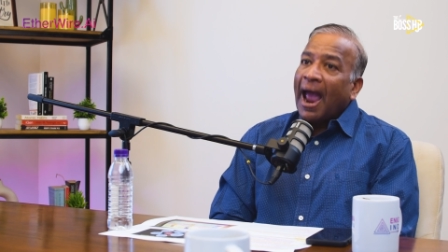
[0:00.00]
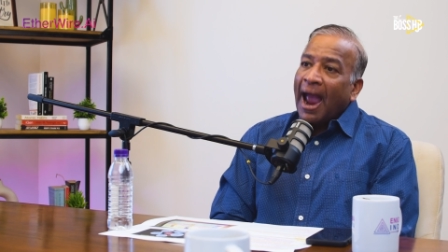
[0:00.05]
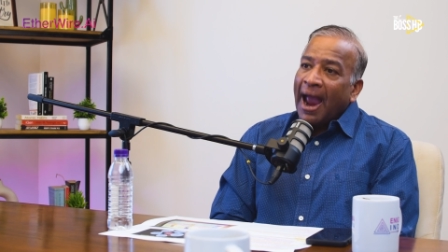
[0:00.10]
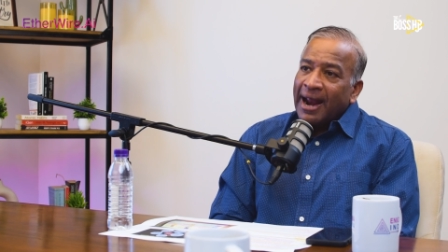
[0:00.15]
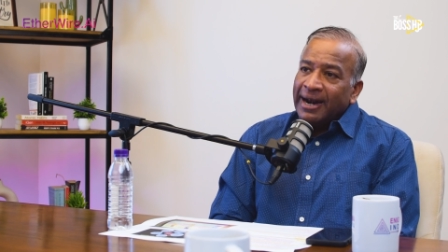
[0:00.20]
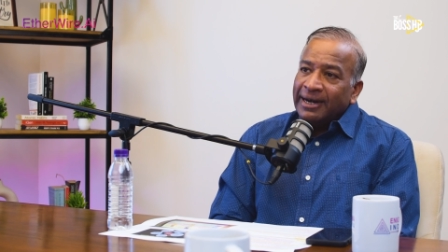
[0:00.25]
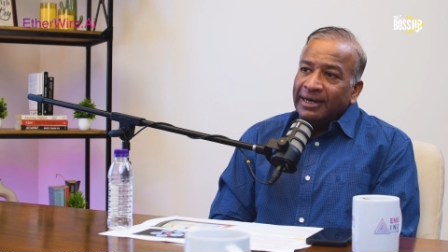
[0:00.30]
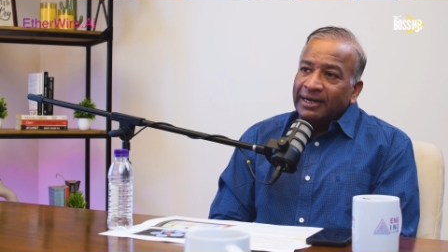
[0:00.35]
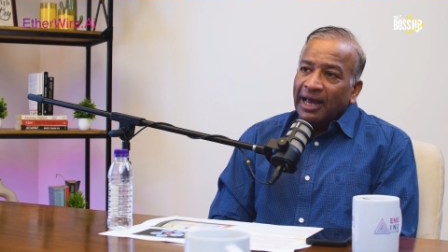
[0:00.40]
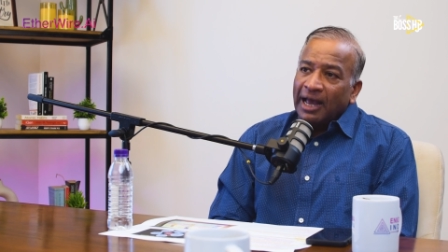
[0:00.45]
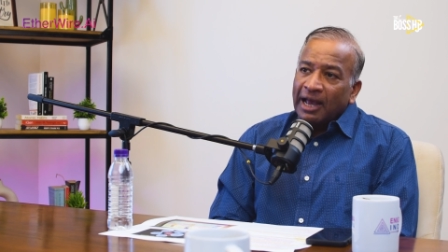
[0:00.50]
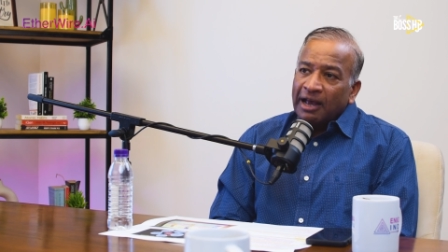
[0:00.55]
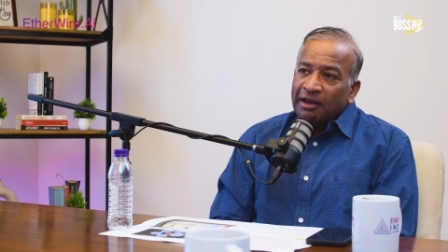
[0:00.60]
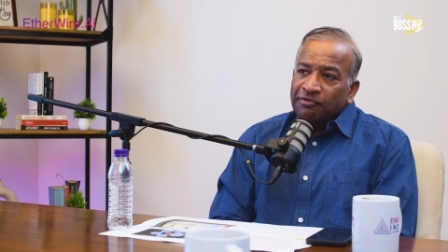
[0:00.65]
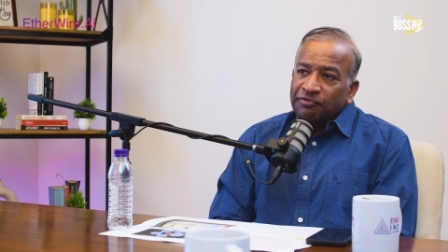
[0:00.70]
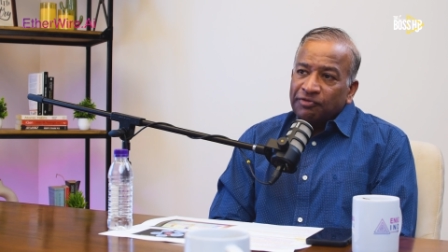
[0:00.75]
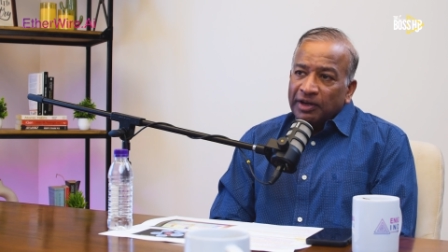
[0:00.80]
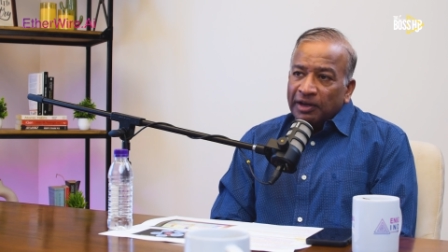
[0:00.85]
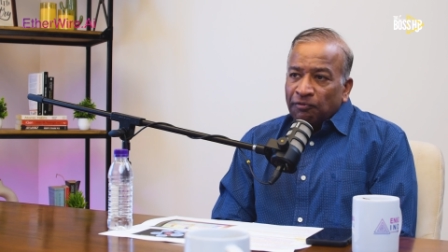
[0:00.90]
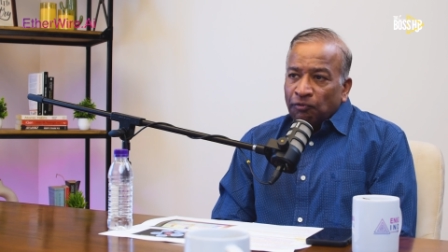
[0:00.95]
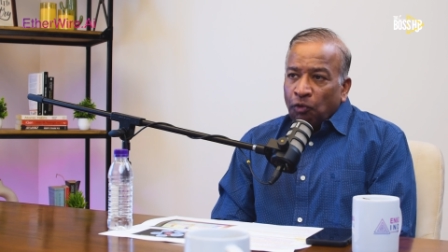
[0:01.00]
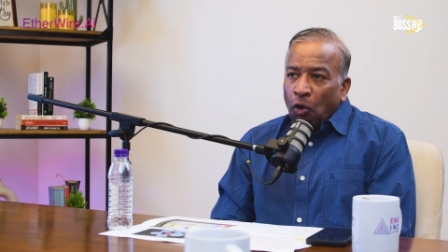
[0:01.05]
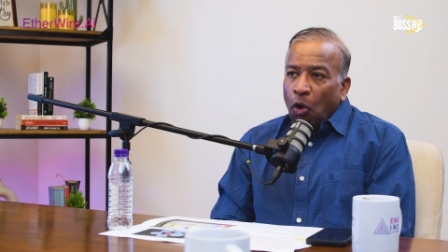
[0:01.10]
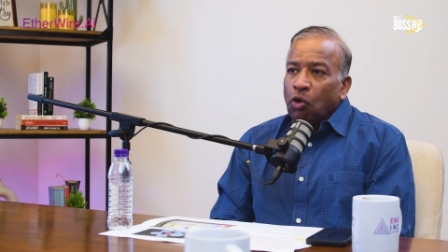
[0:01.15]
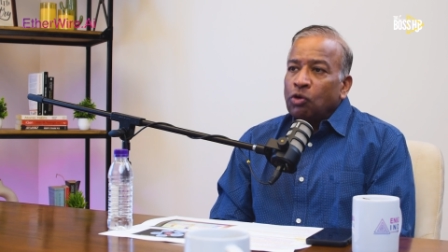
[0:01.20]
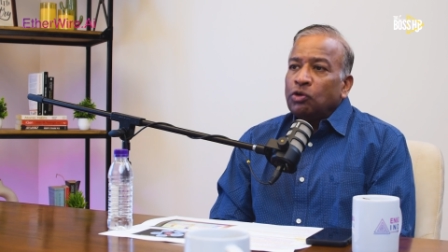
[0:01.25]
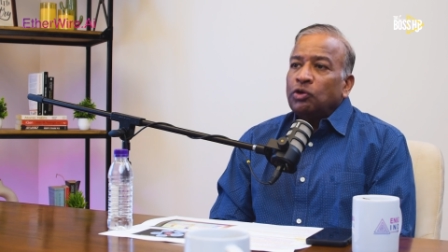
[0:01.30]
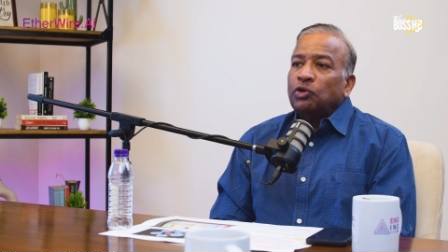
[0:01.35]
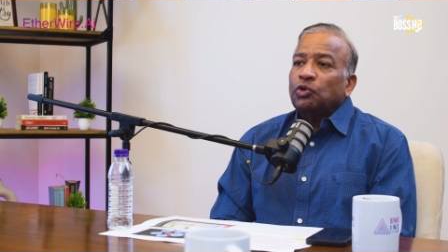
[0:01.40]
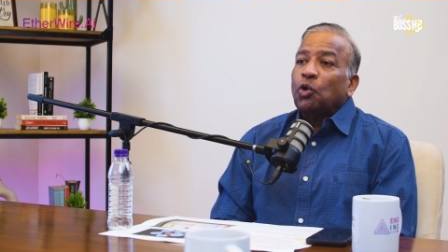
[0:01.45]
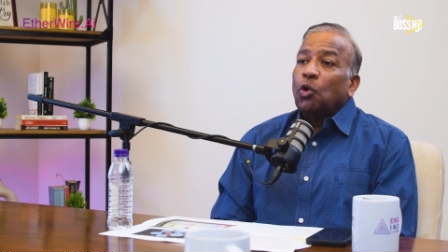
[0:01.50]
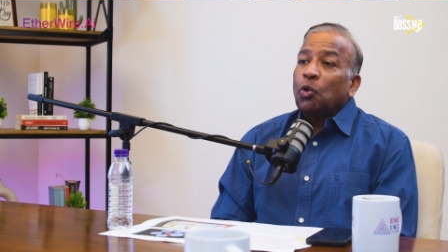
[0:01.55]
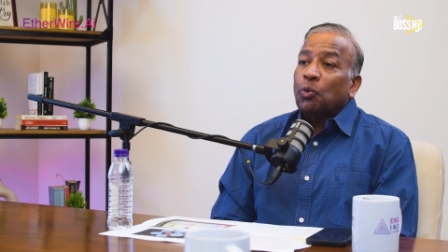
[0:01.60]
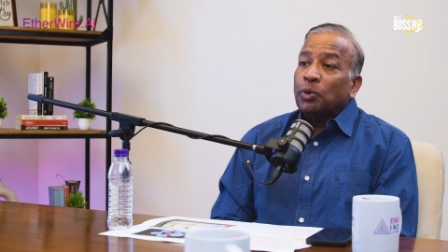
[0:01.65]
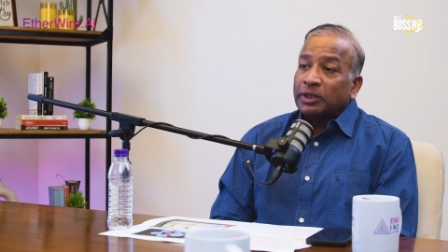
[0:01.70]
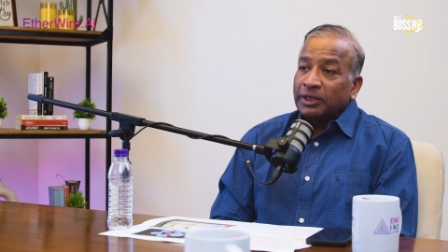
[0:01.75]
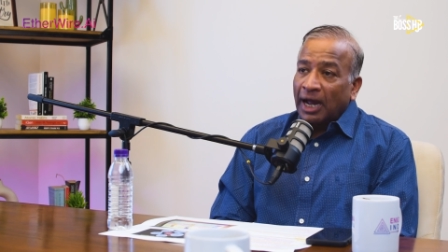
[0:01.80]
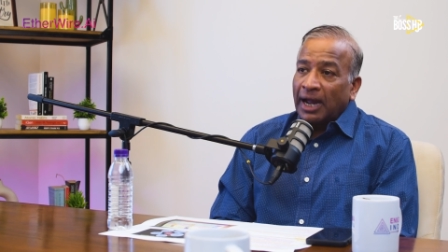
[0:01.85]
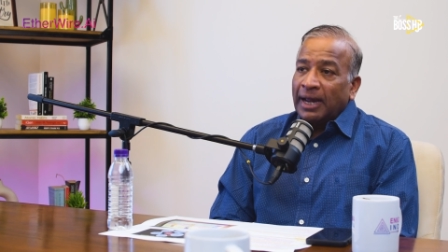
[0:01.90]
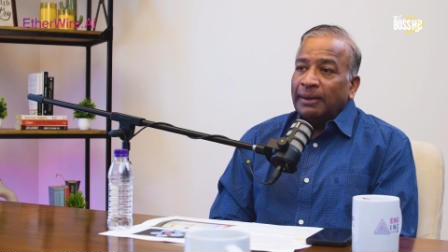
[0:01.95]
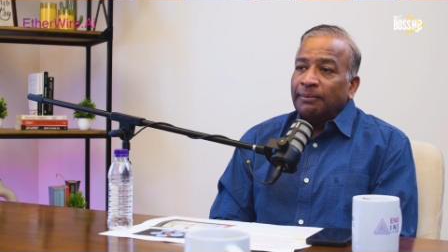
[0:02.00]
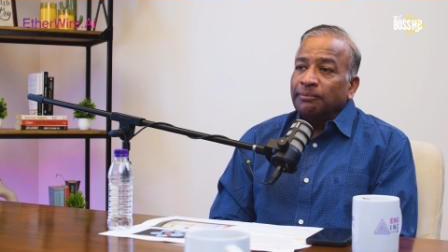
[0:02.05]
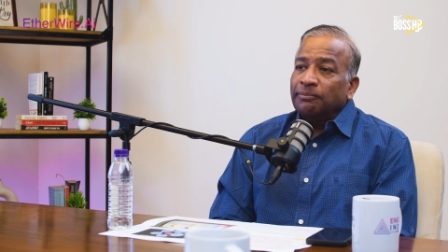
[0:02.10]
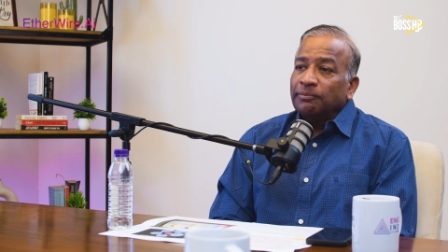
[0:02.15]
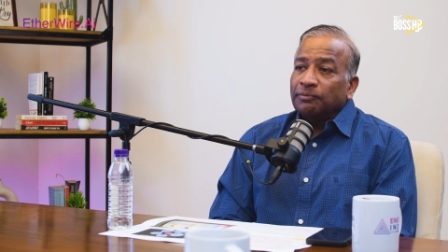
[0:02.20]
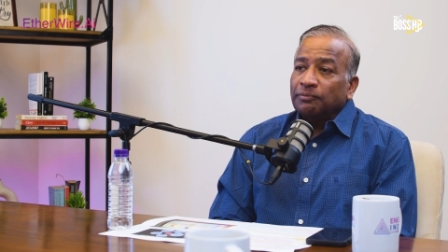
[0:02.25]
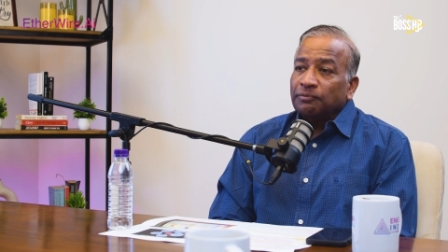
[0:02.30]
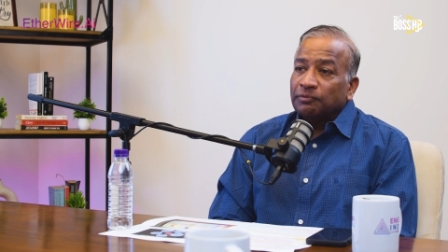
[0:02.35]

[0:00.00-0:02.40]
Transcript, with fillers: and have evolved over time